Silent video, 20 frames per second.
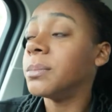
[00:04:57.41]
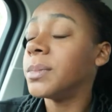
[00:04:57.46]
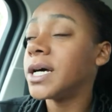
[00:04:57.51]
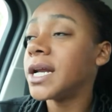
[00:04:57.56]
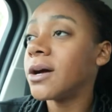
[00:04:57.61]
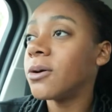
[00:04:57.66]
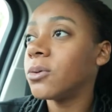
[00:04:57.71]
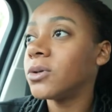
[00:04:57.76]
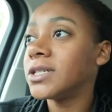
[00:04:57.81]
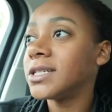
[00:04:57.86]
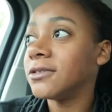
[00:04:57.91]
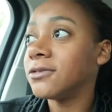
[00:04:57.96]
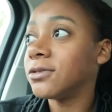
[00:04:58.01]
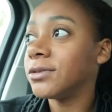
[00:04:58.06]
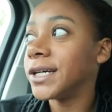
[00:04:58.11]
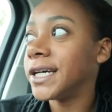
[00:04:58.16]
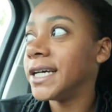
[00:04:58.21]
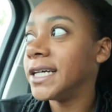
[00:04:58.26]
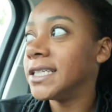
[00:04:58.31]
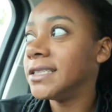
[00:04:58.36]
But I was
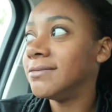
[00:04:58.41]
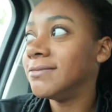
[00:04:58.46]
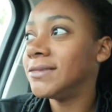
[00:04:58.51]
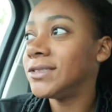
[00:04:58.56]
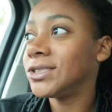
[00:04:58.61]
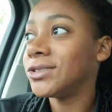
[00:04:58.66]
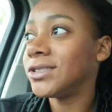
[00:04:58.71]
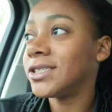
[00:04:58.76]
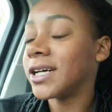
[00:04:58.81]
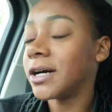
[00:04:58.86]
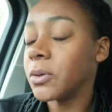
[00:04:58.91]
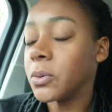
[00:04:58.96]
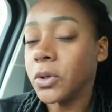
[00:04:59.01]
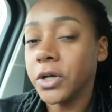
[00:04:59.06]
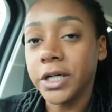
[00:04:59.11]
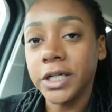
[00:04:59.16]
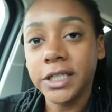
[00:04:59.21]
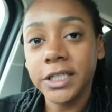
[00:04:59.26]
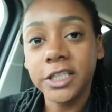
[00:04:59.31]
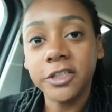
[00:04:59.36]
afraid to start
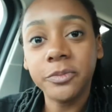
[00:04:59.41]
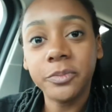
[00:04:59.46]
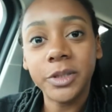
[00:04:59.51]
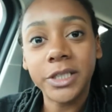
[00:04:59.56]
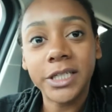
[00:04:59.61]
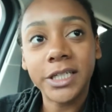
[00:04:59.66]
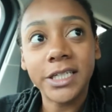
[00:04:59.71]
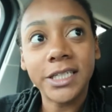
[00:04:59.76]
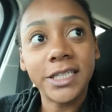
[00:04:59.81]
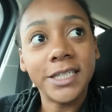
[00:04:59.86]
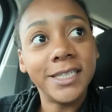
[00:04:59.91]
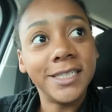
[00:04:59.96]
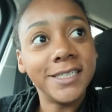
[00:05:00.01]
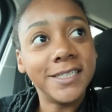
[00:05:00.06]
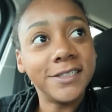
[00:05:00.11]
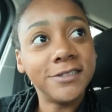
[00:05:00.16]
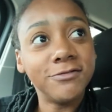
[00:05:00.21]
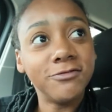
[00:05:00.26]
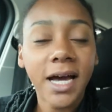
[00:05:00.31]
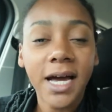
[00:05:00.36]
working
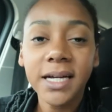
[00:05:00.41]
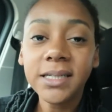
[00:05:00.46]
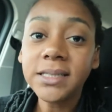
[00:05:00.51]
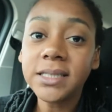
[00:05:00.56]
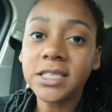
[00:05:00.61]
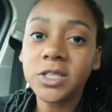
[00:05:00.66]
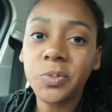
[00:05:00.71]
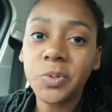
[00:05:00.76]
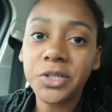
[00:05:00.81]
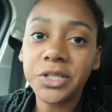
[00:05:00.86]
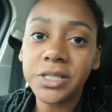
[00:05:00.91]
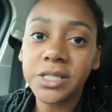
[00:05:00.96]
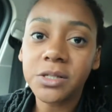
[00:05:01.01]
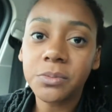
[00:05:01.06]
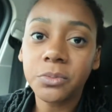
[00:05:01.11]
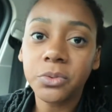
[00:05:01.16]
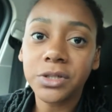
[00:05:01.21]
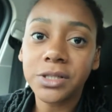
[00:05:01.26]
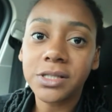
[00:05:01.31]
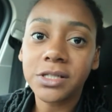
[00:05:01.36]
because I had experience
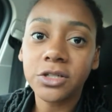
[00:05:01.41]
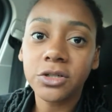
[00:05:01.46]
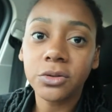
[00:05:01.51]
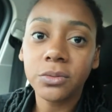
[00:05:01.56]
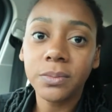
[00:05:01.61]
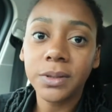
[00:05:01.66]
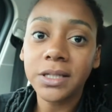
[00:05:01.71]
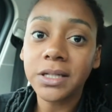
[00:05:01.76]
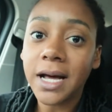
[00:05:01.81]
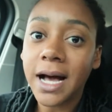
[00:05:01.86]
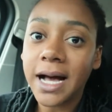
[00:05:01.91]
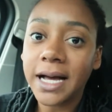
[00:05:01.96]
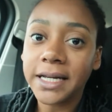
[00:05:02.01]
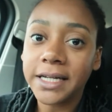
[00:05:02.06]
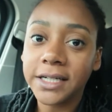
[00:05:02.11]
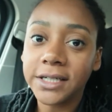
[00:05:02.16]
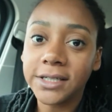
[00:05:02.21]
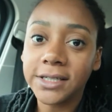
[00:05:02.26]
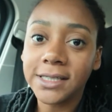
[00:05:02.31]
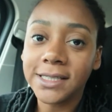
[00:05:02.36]
in Brazil, but not
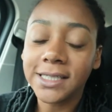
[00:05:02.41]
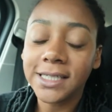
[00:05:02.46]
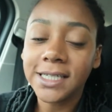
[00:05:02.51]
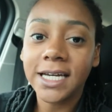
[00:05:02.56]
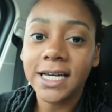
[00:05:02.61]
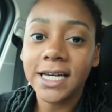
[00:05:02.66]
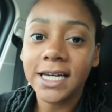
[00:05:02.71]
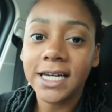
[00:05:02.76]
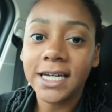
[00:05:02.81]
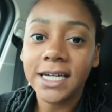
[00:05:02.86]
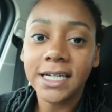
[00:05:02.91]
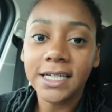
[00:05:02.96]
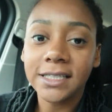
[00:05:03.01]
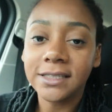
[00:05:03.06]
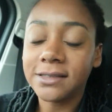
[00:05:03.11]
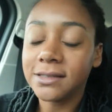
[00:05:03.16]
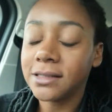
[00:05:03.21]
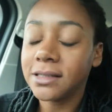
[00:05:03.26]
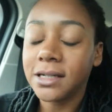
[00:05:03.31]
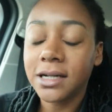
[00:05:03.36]
here.
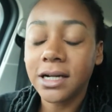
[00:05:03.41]
And